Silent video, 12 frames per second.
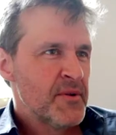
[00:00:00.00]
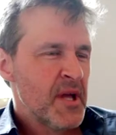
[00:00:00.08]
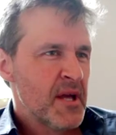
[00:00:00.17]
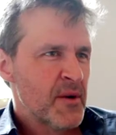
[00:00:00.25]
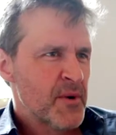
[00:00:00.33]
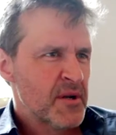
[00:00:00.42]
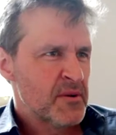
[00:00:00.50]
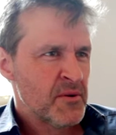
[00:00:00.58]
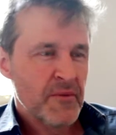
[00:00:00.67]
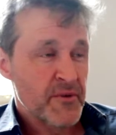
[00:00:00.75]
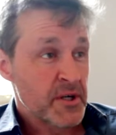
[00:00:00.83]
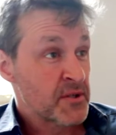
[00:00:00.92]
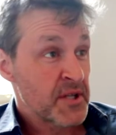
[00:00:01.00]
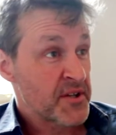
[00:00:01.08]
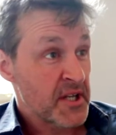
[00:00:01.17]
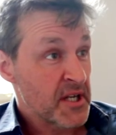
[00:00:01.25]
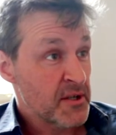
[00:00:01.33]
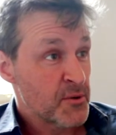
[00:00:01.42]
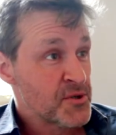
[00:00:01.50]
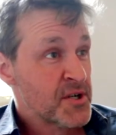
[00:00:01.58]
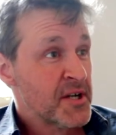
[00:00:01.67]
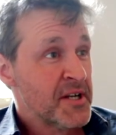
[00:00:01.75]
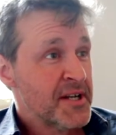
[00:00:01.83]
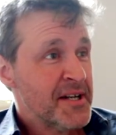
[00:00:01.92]
Yeah, I wrote nothing any good.
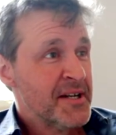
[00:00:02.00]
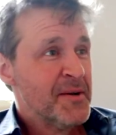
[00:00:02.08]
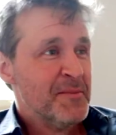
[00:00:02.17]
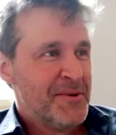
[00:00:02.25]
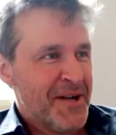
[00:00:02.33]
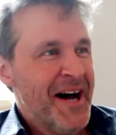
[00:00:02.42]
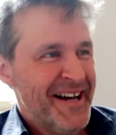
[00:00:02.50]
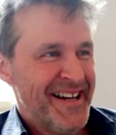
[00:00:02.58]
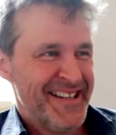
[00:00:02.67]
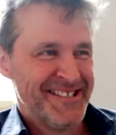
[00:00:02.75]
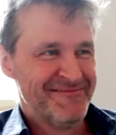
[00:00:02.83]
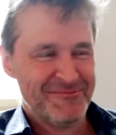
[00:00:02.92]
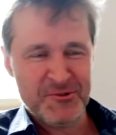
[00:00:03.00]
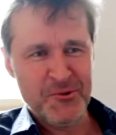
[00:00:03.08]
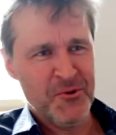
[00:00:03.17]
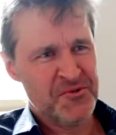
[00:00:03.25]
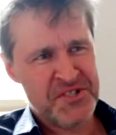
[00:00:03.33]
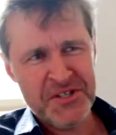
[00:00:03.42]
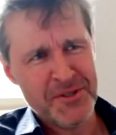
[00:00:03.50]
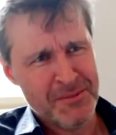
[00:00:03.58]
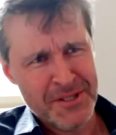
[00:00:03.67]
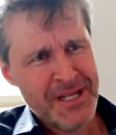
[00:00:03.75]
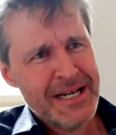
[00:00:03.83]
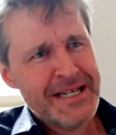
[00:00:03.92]
It's all
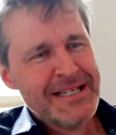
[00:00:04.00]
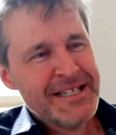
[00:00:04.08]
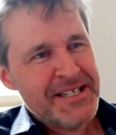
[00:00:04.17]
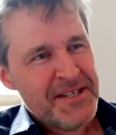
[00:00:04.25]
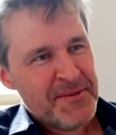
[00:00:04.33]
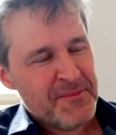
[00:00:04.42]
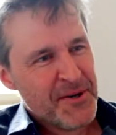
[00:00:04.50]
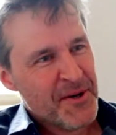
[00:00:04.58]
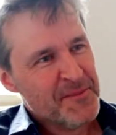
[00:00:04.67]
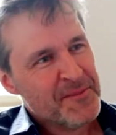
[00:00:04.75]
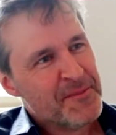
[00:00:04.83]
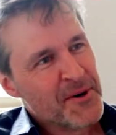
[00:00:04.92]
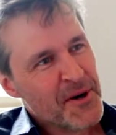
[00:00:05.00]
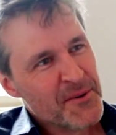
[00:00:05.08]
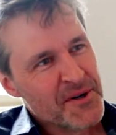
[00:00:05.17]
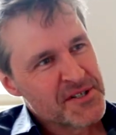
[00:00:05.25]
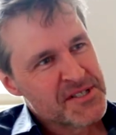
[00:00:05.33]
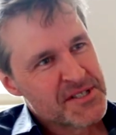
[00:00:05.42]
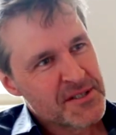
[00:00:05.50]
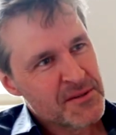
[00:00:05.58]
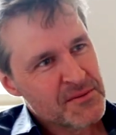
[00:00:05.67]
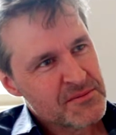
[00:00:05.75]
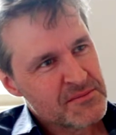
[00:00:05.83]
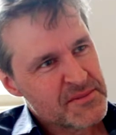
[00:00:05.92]
terrible. But I wrote
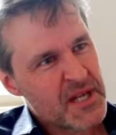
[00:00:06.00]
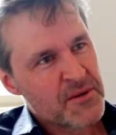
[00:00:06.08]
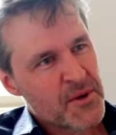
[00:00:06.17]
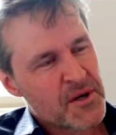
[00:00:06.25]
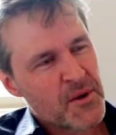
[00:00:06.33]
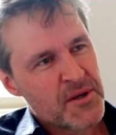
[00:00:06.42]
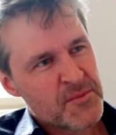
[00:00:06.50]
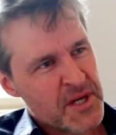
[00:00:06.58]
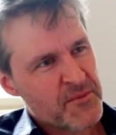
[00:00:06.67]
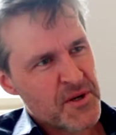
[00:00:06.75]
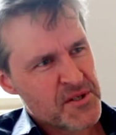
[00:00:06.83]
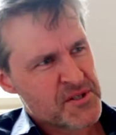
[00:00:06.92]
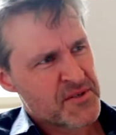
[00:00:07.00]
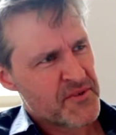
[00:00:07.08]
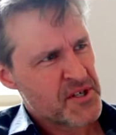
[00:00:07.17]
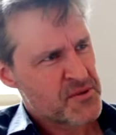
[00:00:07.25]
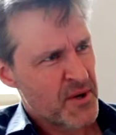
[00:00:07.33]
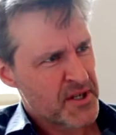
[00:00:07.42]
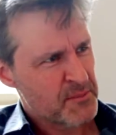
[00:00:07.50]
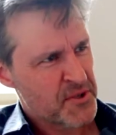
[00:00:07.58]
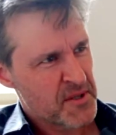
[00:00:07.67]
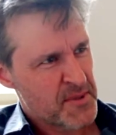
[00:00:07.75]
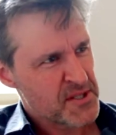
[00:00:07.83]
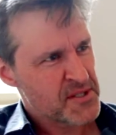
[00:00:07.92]
little. Yeah, I wrote quite. When everyone else had finished writing and
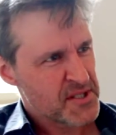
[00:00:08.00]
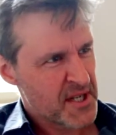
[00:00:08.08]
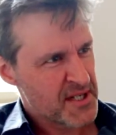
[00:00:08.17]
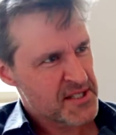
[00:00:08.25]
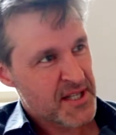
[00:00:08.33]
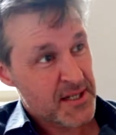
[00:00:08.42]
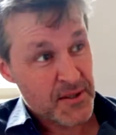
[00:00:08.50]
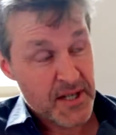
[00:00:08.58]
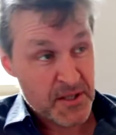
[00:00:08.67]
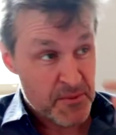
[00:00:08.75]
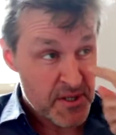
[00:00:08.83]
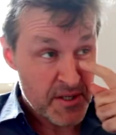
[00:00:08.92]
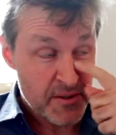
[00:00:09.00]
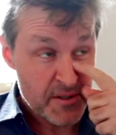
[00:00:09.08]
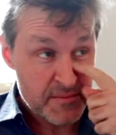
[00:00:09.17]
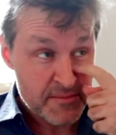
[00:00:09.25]
put their pencils down and started looking out the window,